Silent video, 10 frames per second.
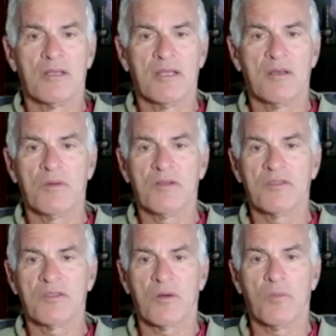It
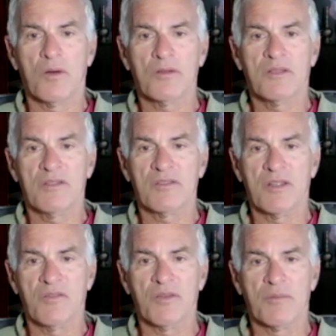was a Walt Disney
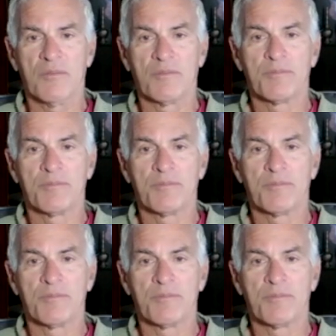film.